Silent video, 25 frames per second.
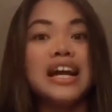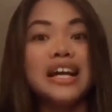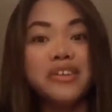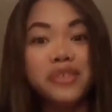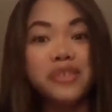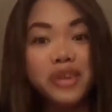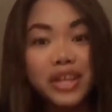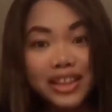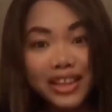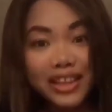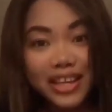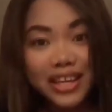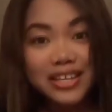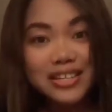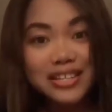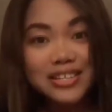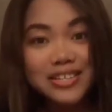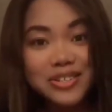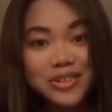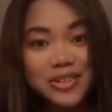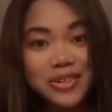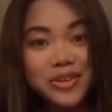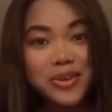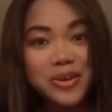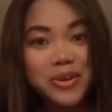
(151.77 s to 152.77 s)

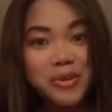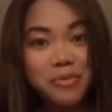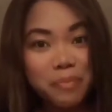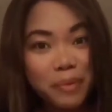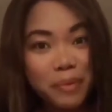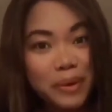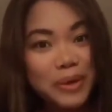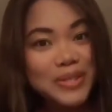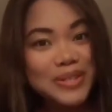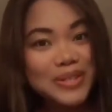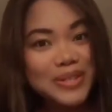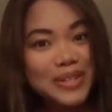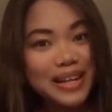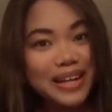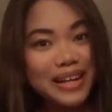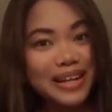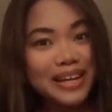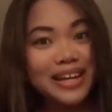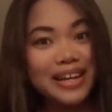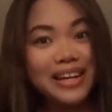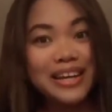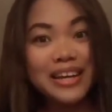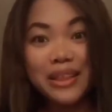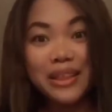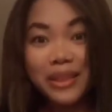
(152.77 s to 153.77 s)
greetings to you
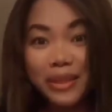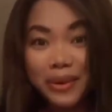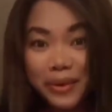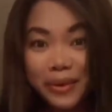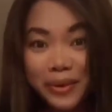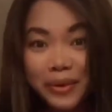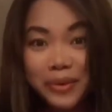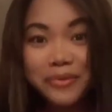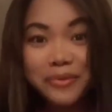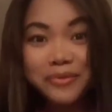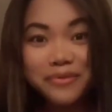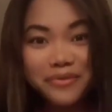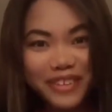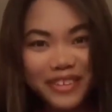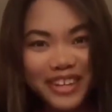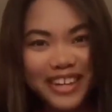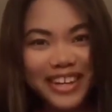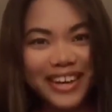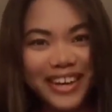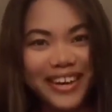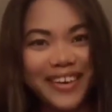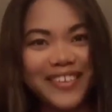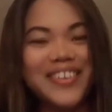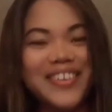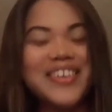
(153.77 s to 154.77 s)
personally through
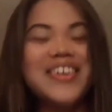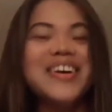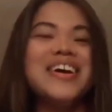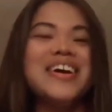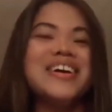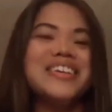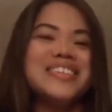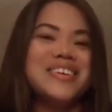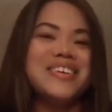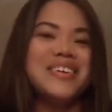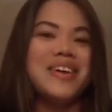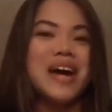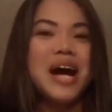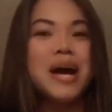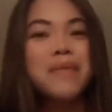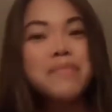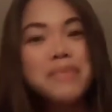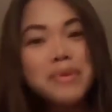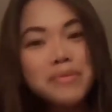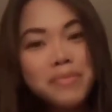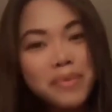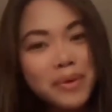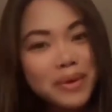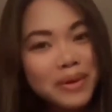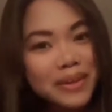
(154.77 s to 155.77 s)
video. So
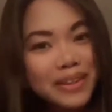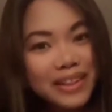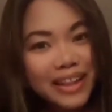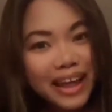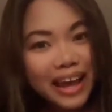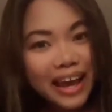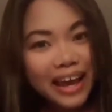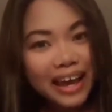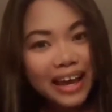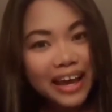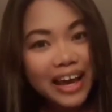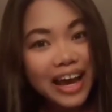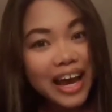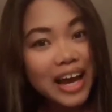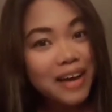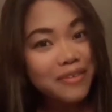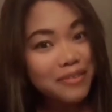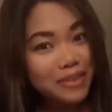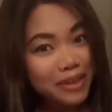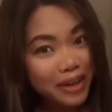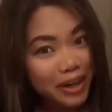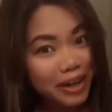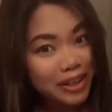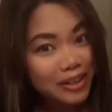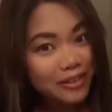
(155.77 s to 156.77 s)
happy birthday.
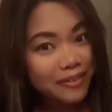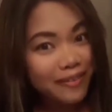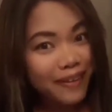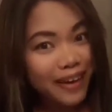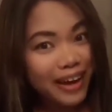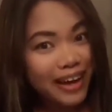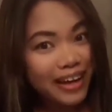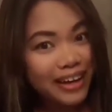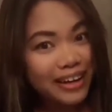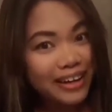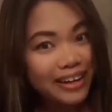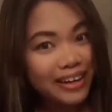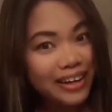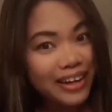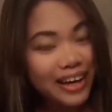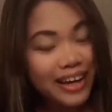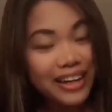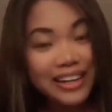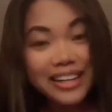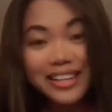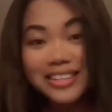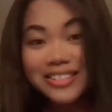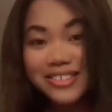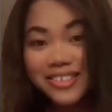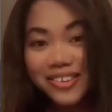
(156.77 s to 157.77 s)
Have a great one.
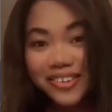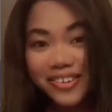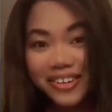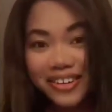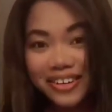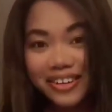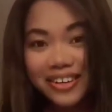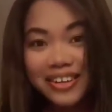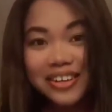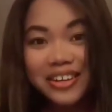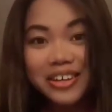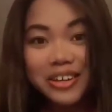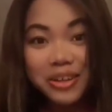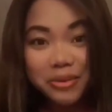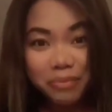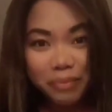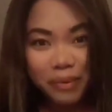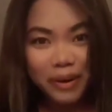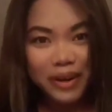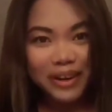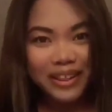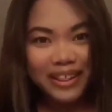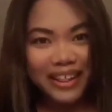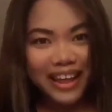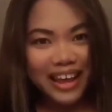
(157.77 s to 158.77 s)
And enjoy your
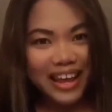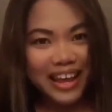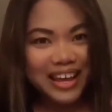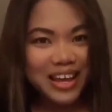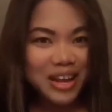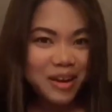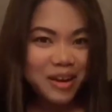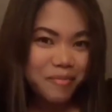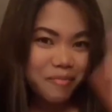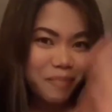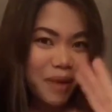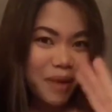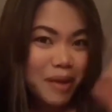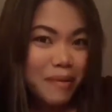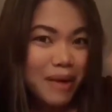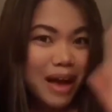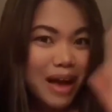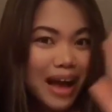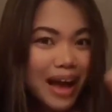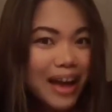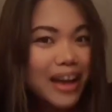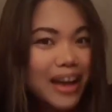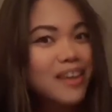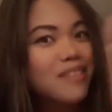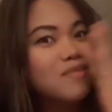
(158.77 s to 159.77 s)
birthday.
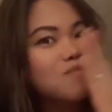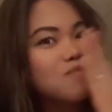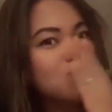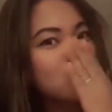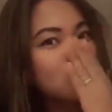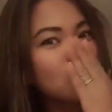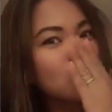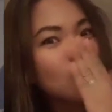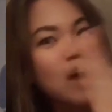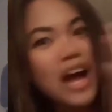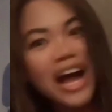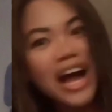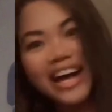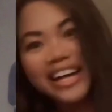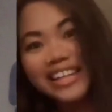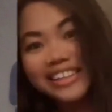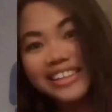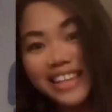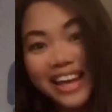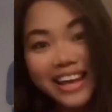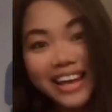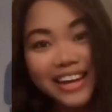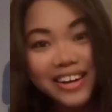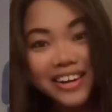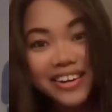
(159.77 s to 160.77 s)
Bye-bye.
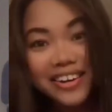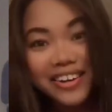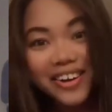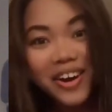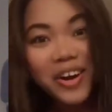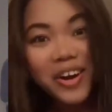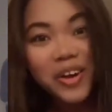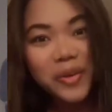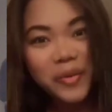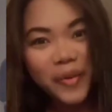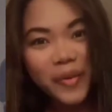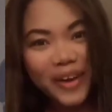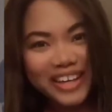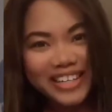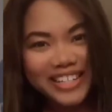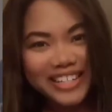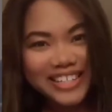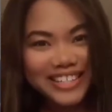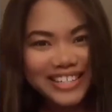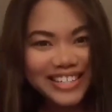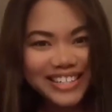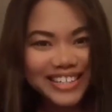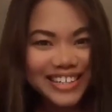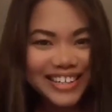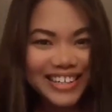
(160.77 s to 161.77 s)
Take care
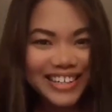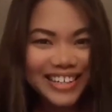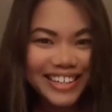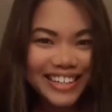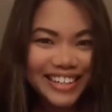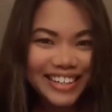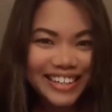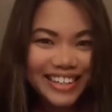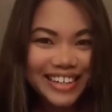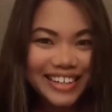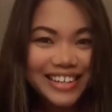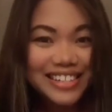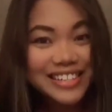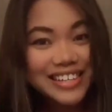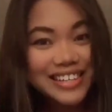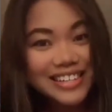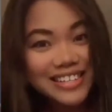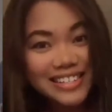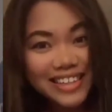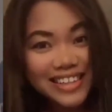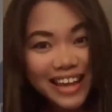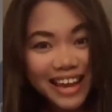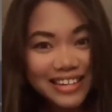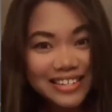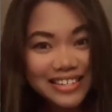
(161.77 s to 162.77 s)
always. This is
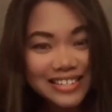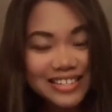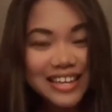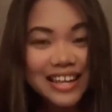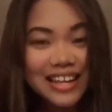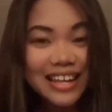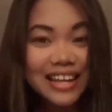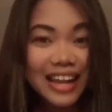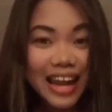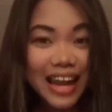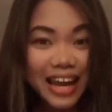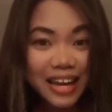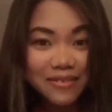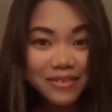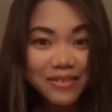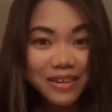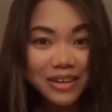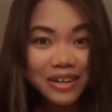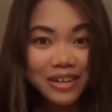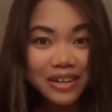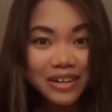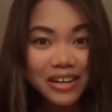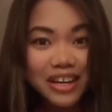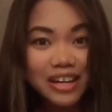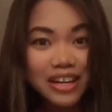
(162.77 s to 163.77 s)
Sess, live
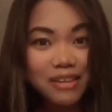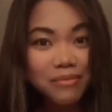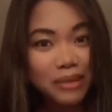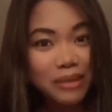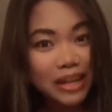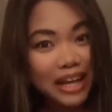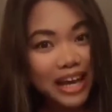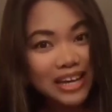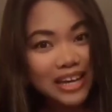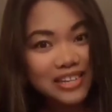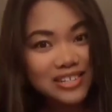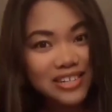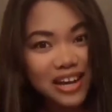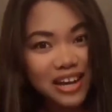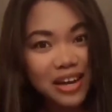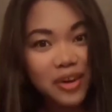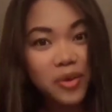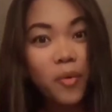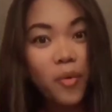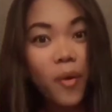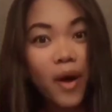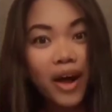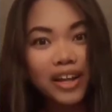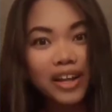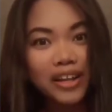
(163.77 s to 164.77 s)
here in Malaysia,
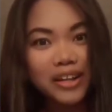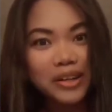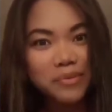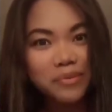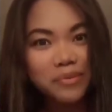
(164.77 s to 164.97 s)
Kuala